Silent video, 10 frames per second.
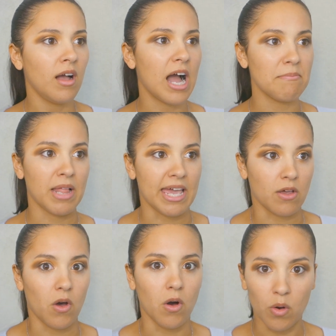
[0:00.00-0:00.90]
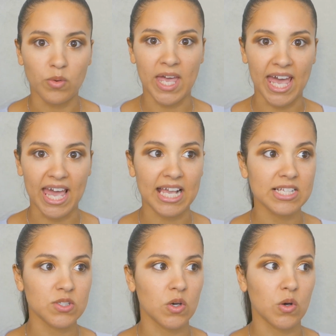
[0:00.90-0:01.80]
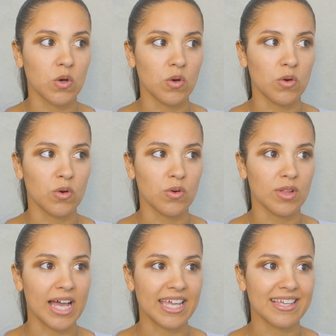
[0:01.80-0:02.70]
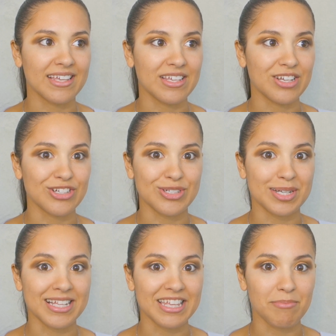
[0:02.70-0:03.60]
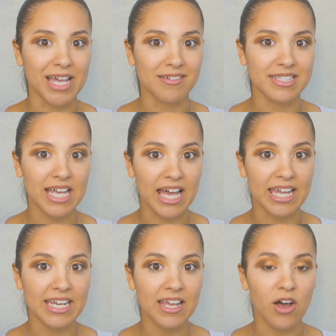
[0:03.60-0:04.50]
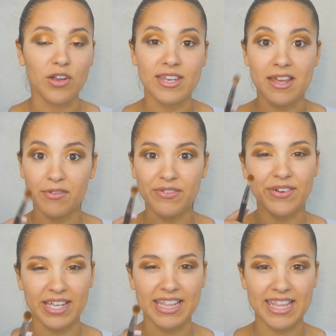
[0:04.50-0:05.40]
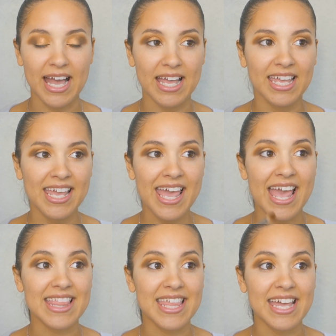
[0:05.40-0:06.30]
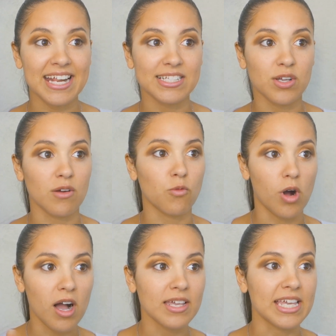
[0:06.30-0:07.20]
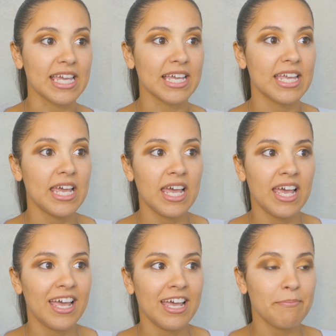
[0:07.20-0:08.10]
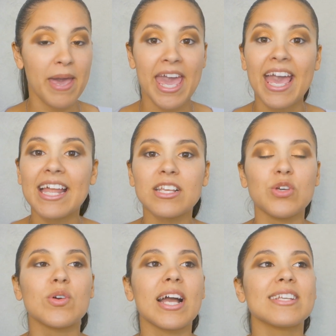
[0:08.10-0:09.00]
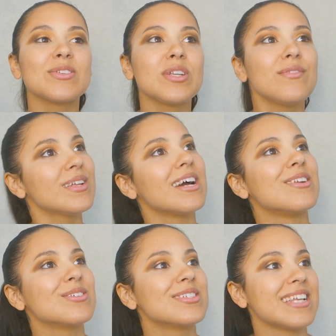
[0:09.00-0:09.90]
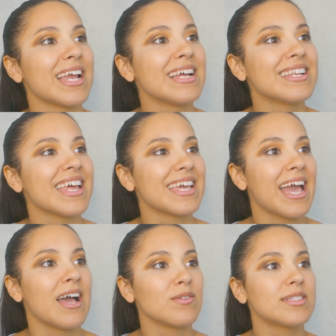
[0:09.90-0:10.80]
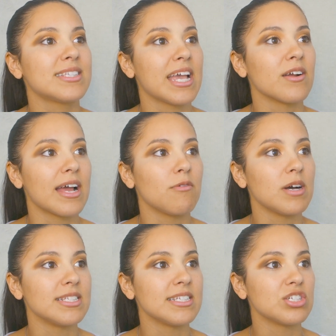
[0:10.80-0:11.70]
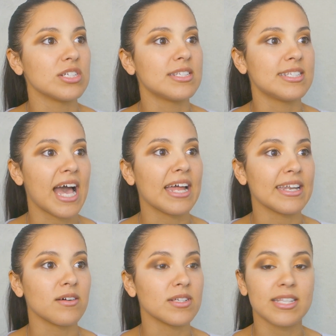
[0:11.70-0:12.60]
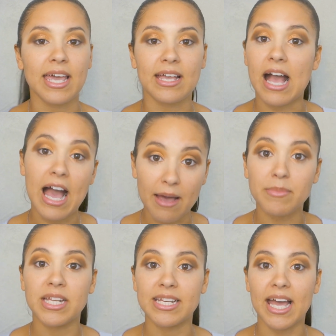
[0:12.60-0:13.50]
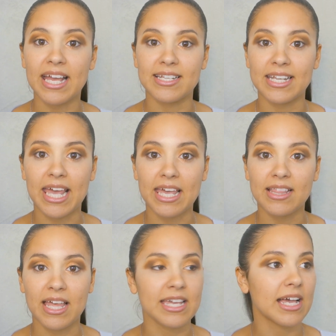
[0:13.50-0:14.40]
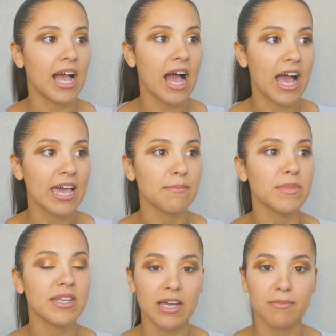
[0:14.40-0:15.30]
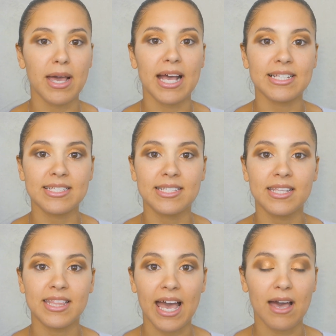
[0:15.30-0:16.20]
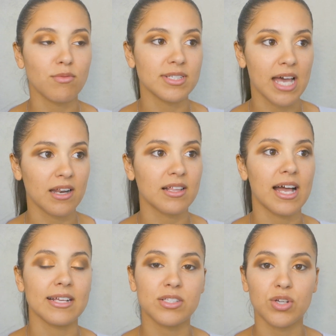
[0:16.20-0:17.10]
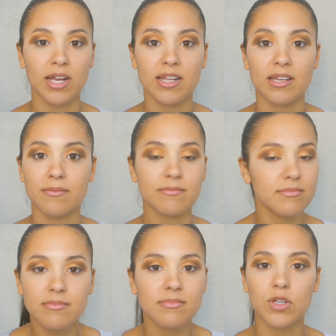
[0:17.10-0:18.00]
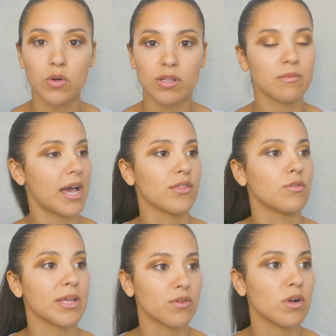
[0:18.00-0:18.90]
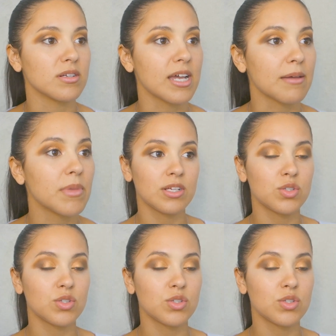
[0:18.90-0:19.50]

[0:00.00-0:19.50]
I'm like, okay, so like, you're just gonna leave me outside. I'll never forget that. And then I start walking. You guys don't even understand like how scared I was and just sad, and I was like, I'm gonna die today. Like, I'm the dumbass that was out of class trying to go to the bathroom at the wrong time.